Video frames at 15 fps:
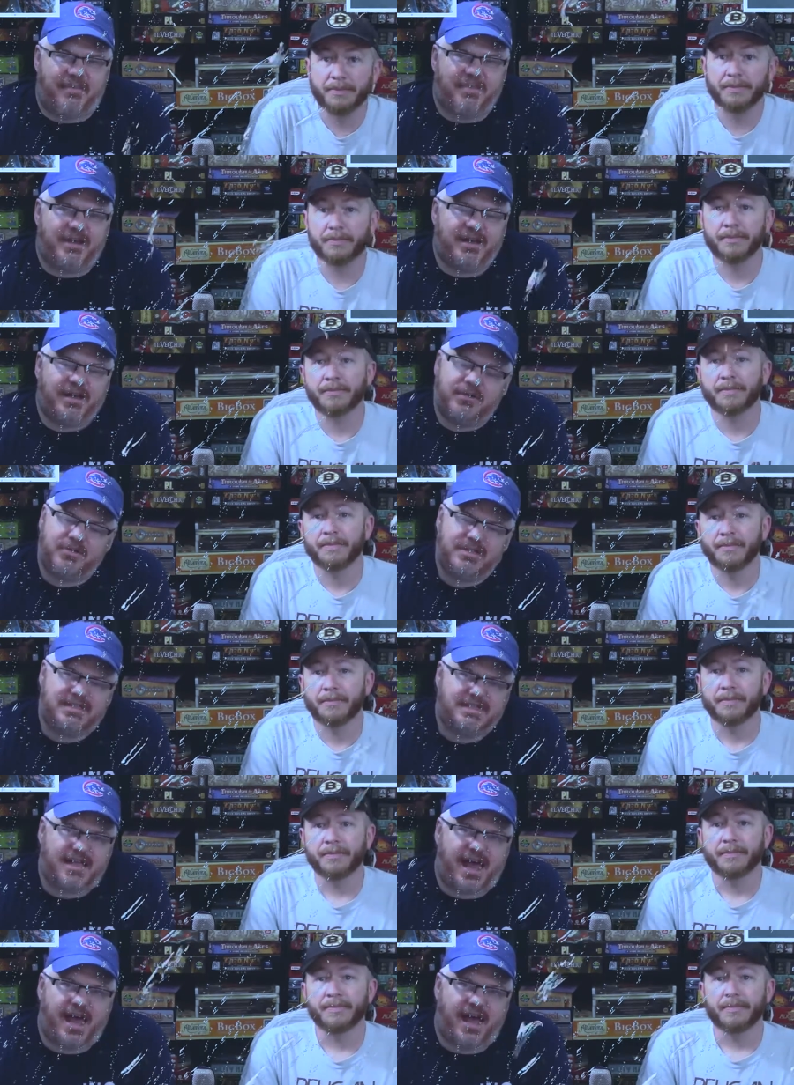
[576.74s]
Speaker 1: happen and
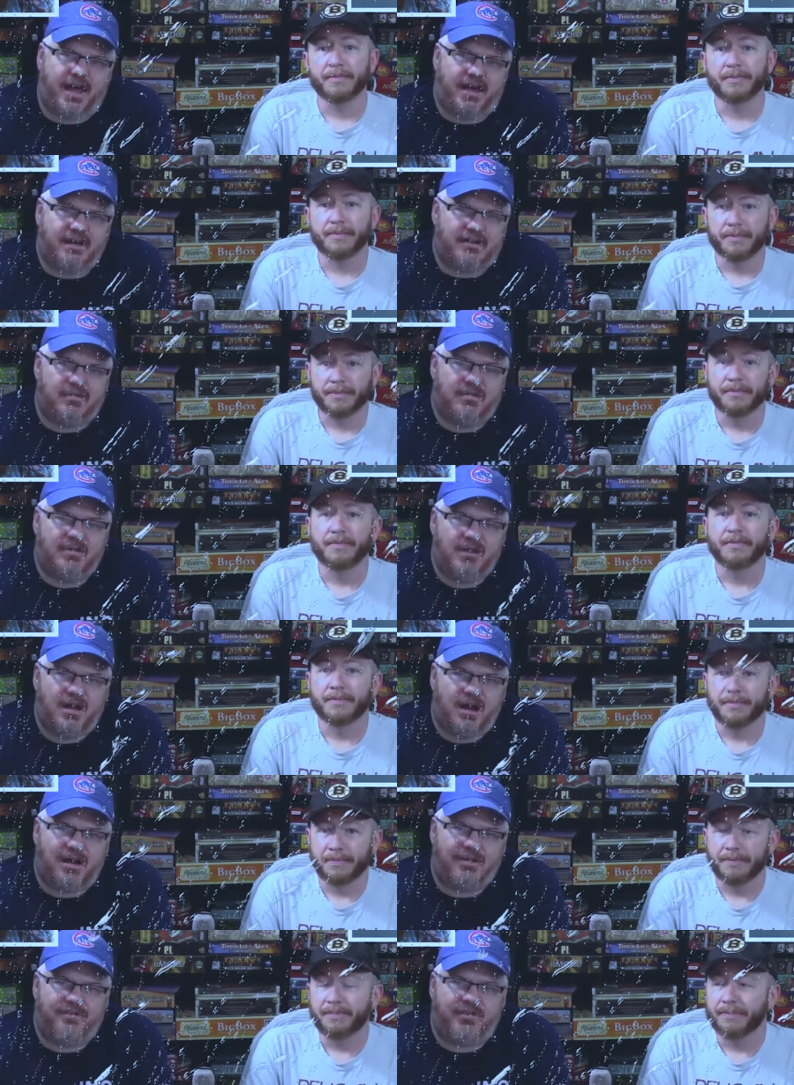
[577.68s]
it was sad and
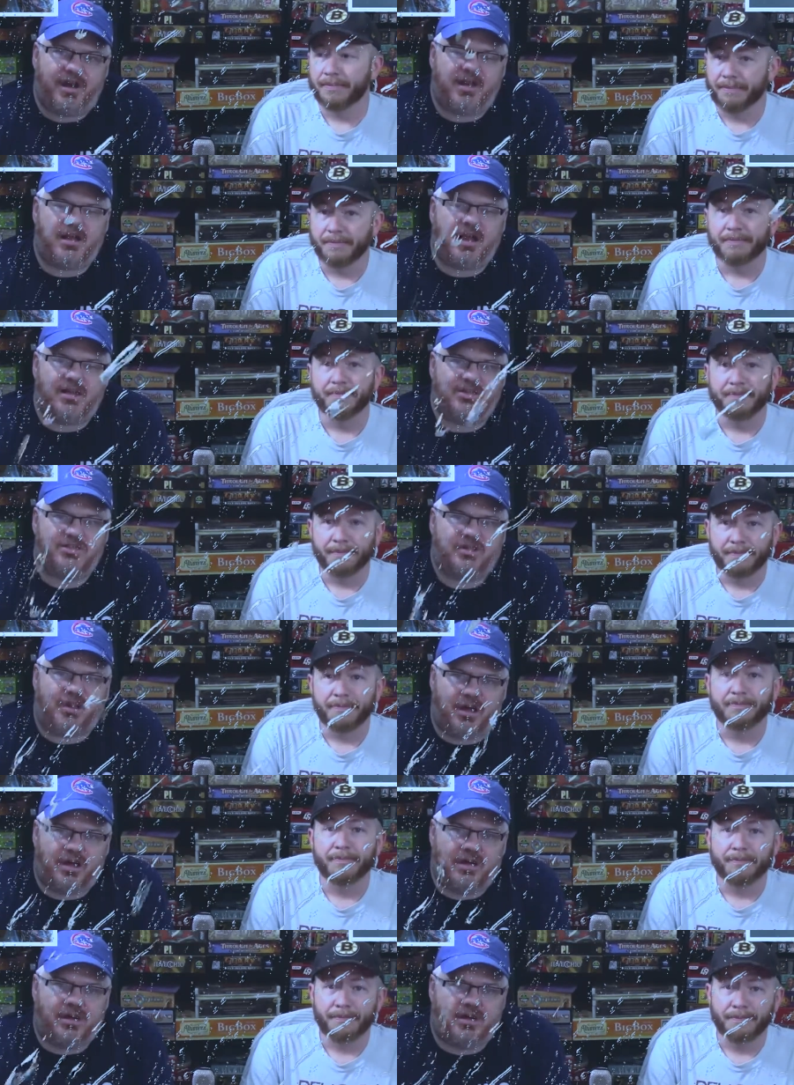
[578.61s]
our friend got
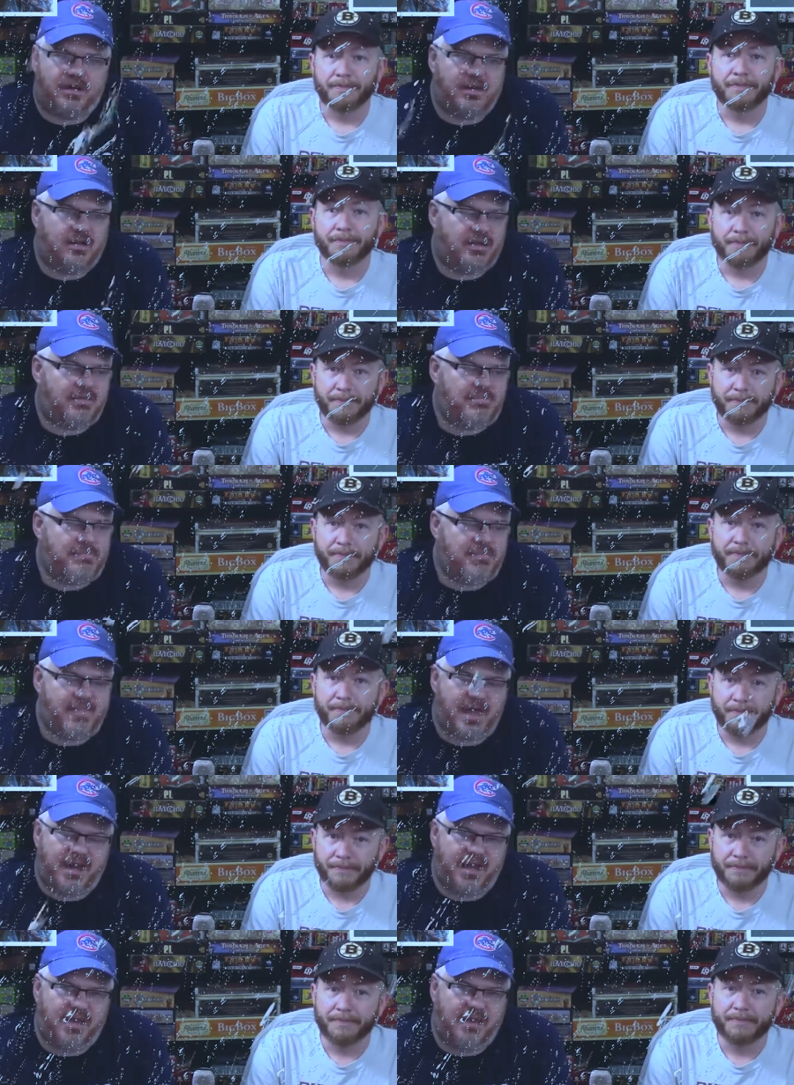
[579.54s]
slaughtered
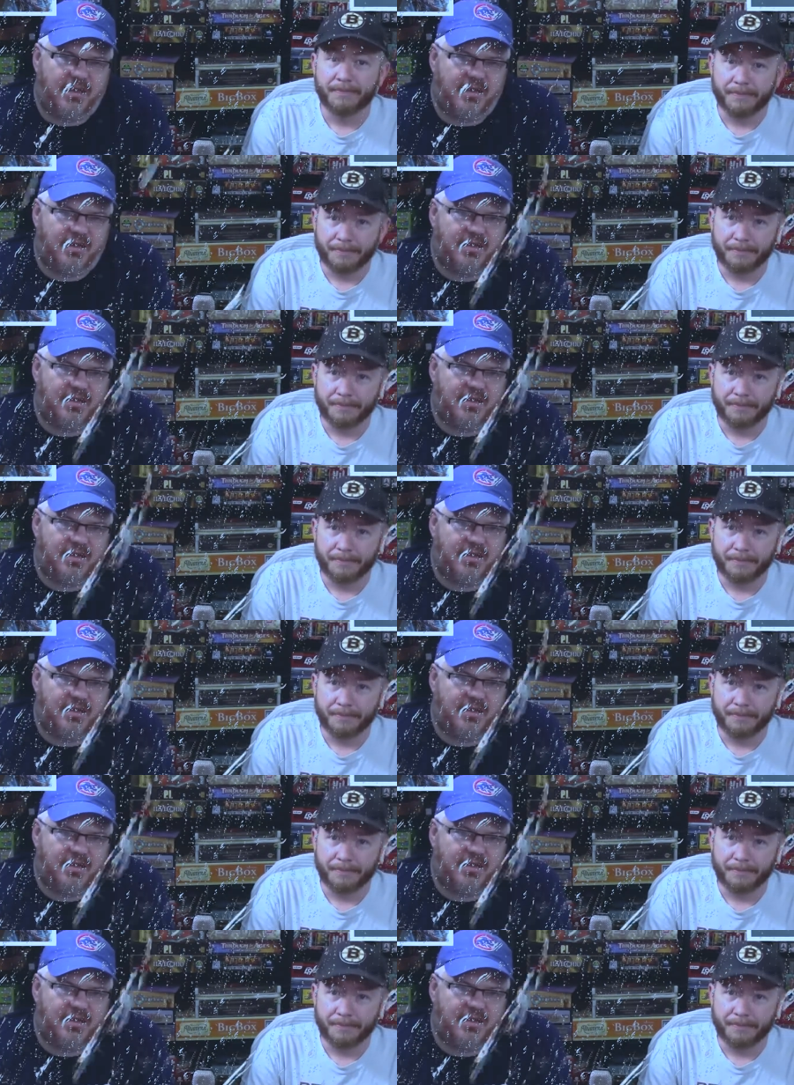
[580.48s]
many,